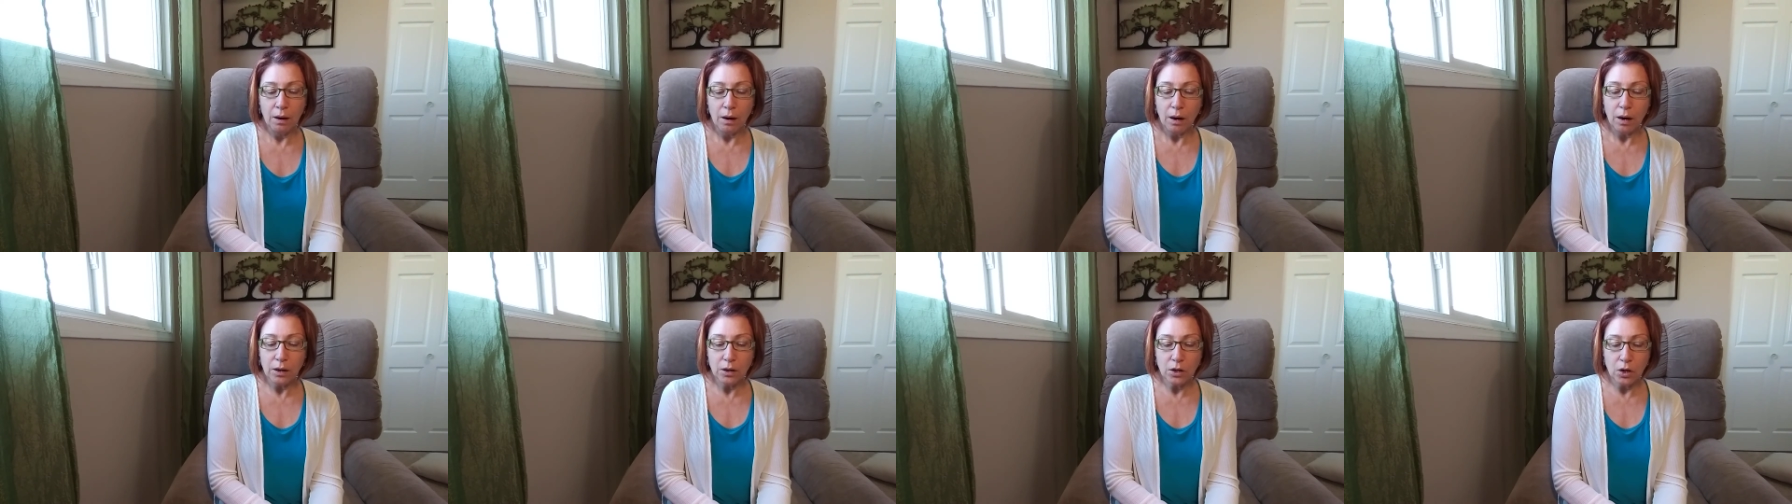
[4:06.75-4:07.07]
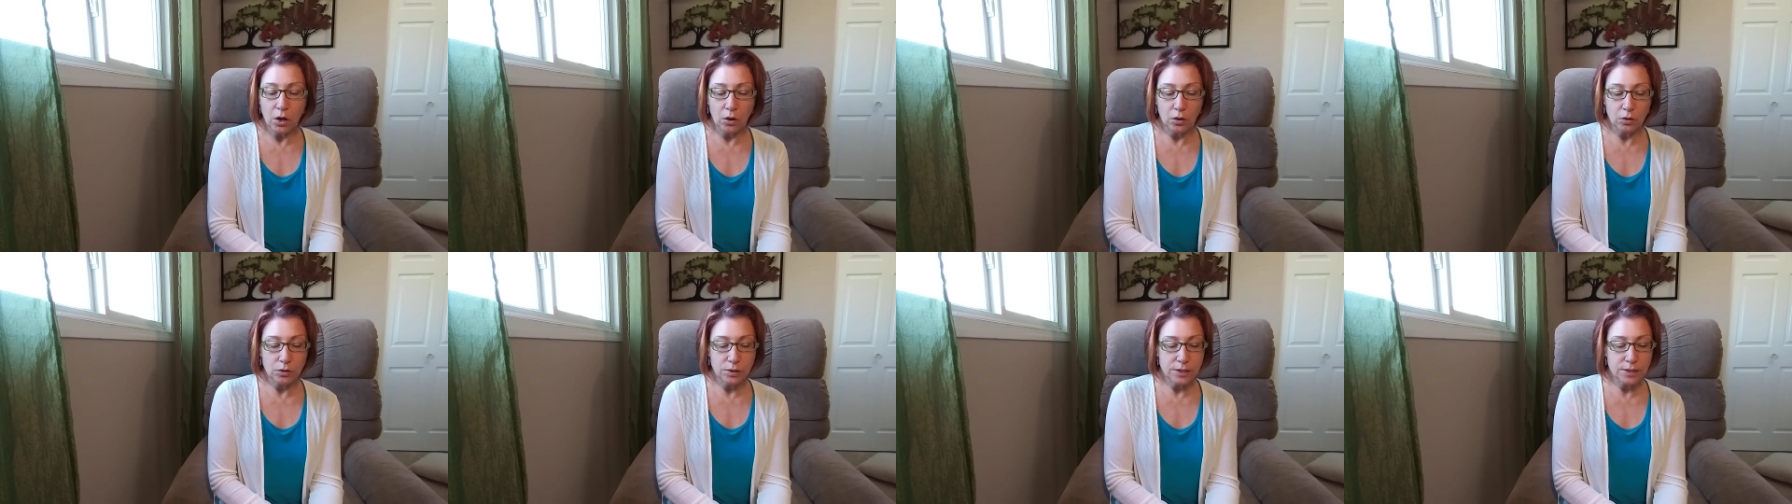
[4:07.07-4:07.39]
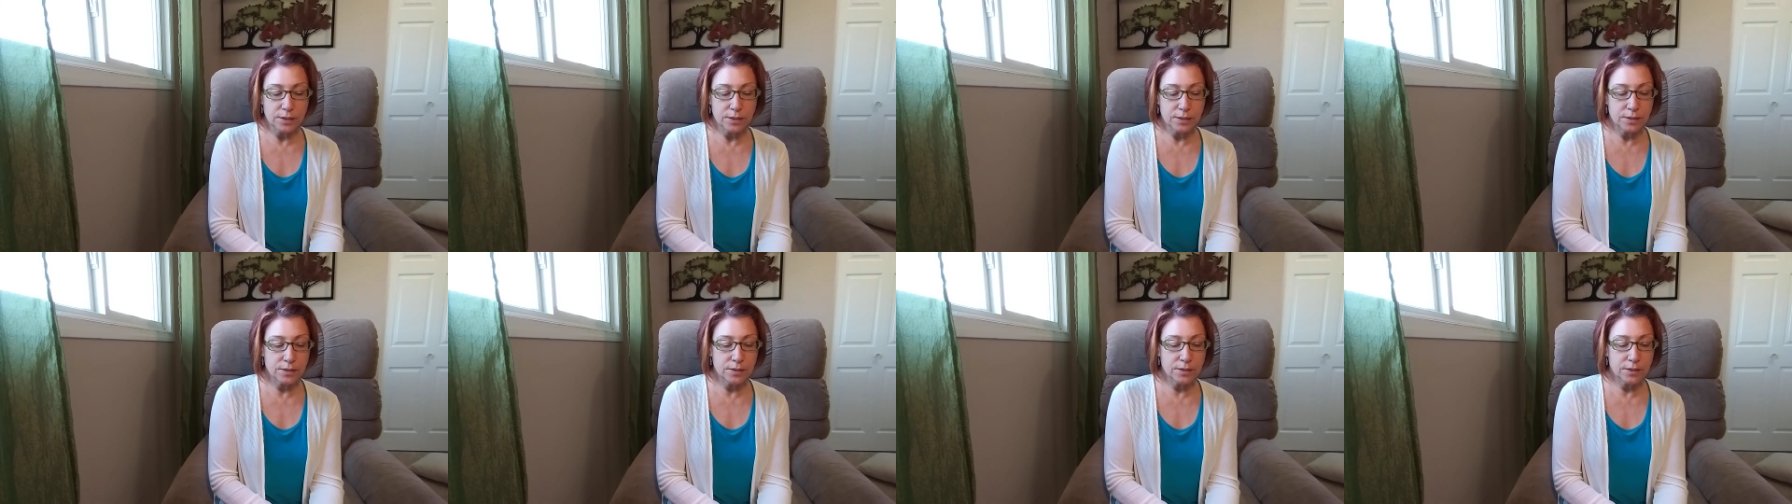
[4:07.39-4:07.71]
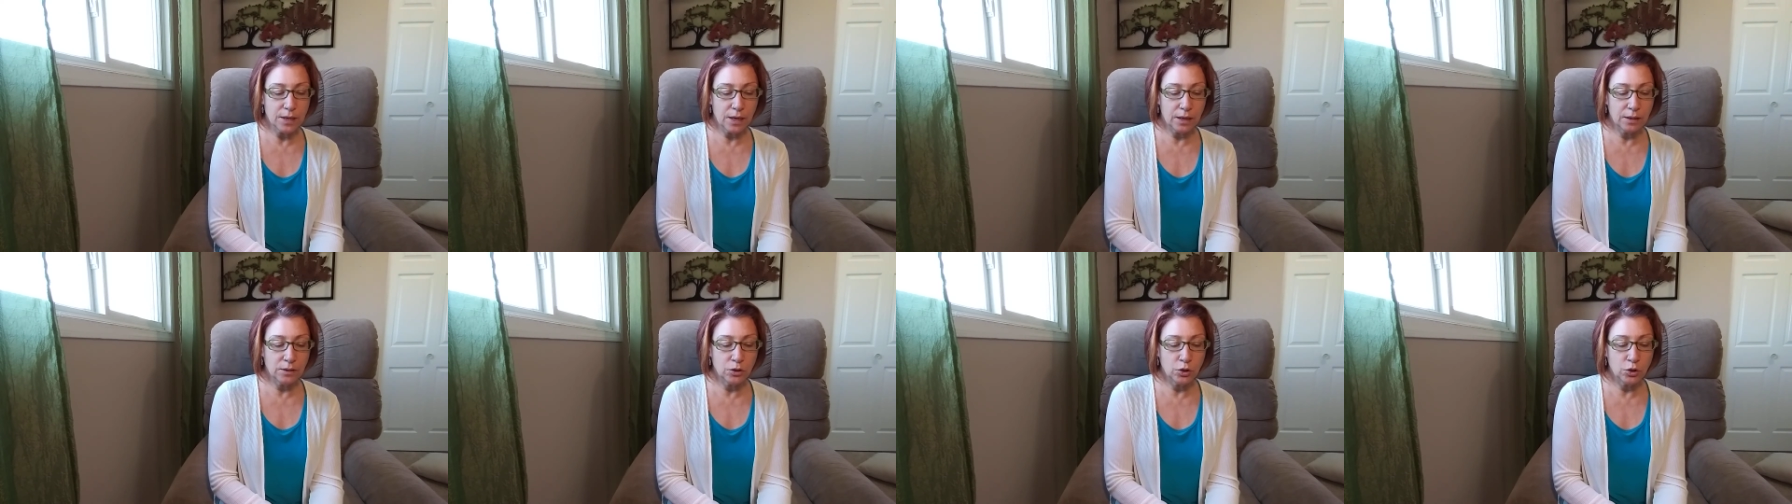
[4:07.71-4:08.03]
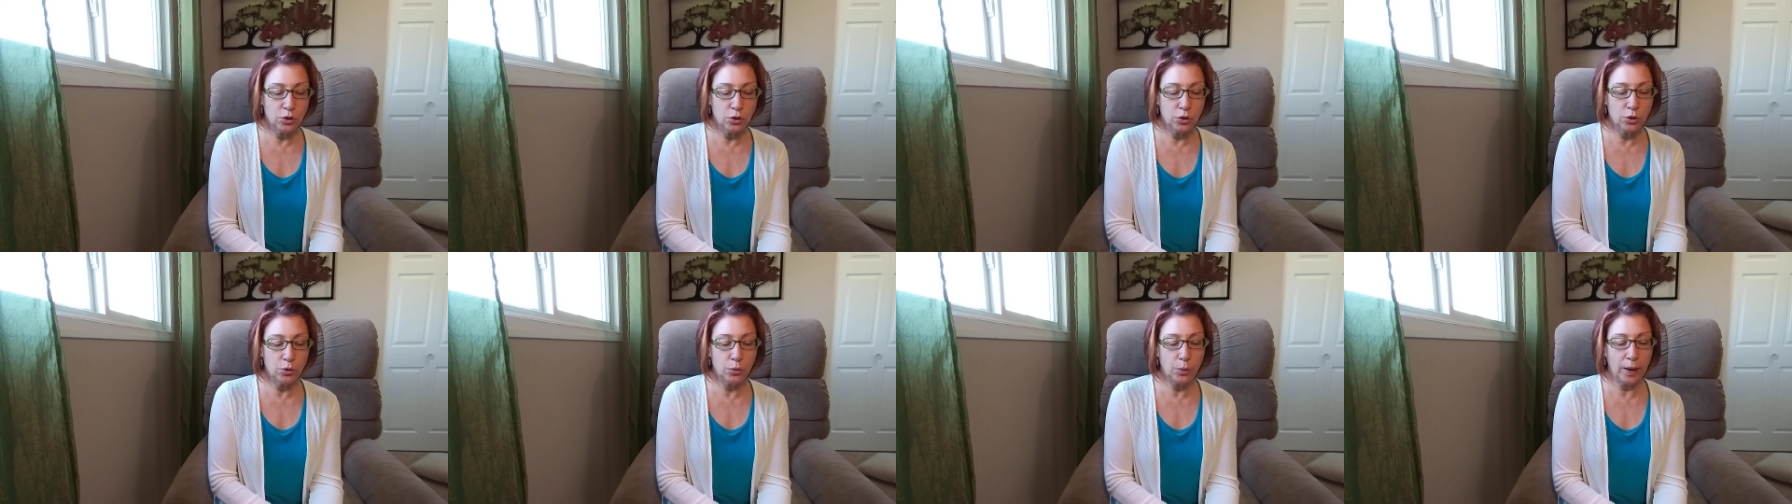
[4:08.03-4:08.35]
Occultists
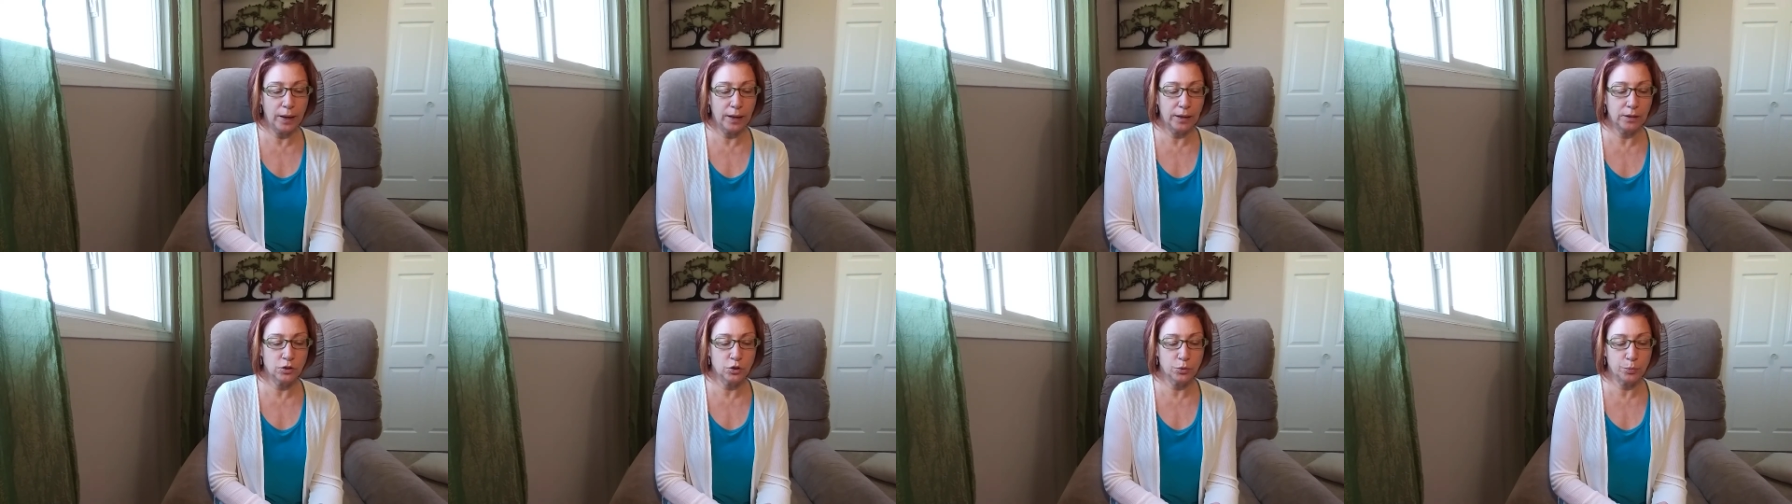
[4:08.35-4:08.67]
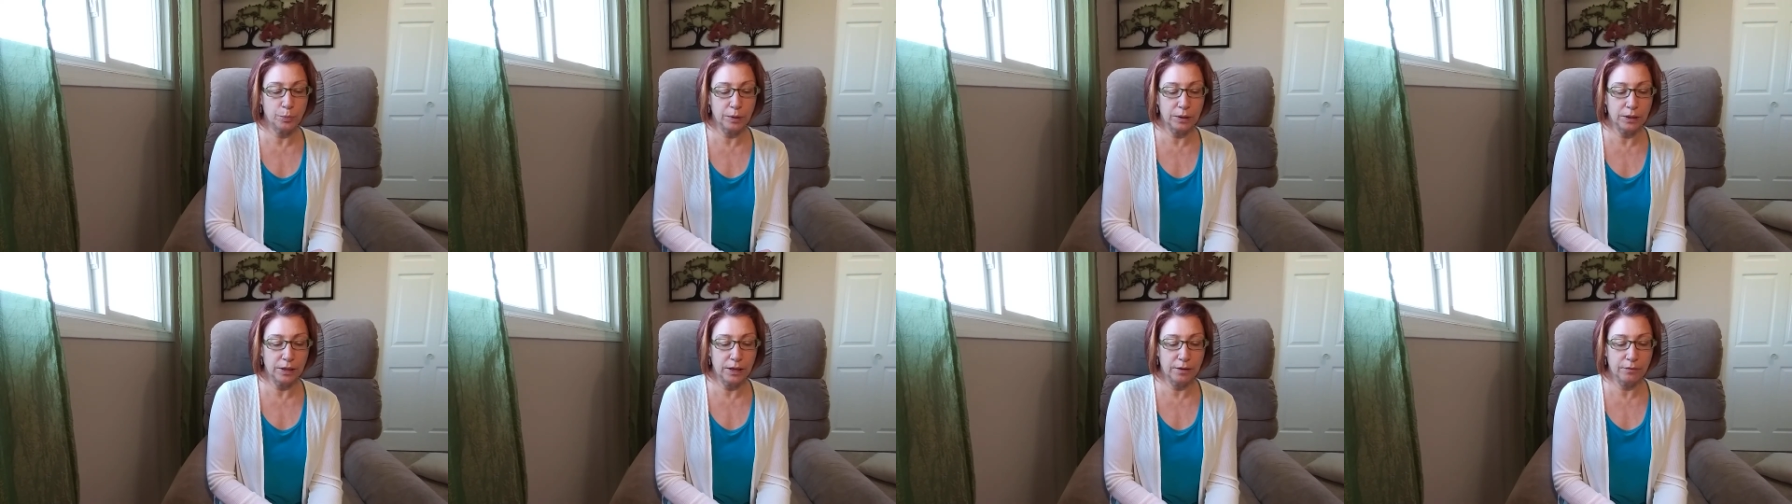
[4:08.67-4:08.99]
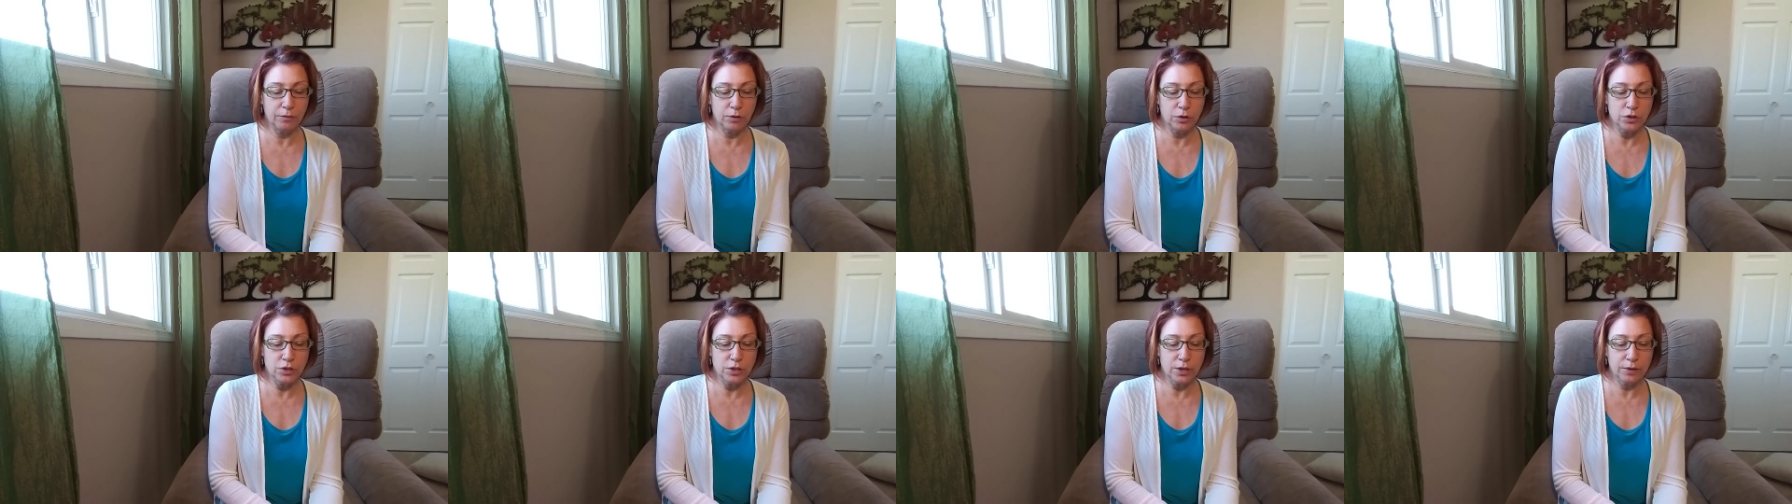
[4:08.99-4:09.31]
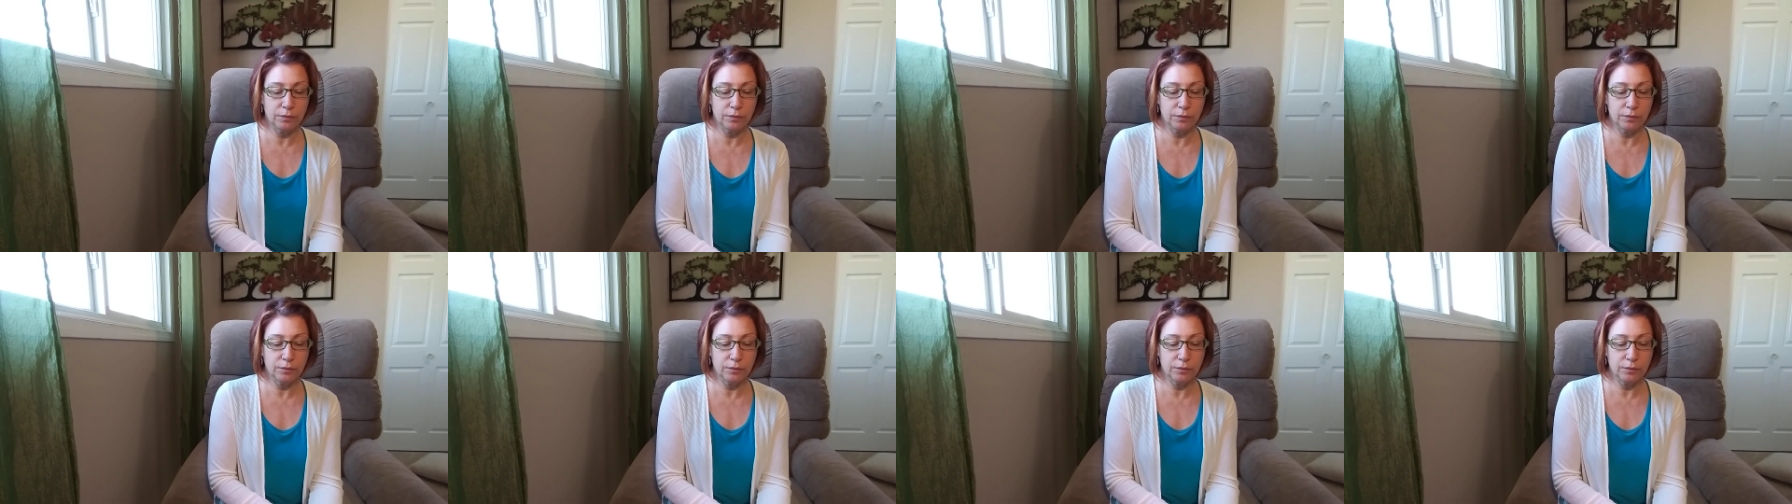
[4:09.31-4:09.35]
and New Age believers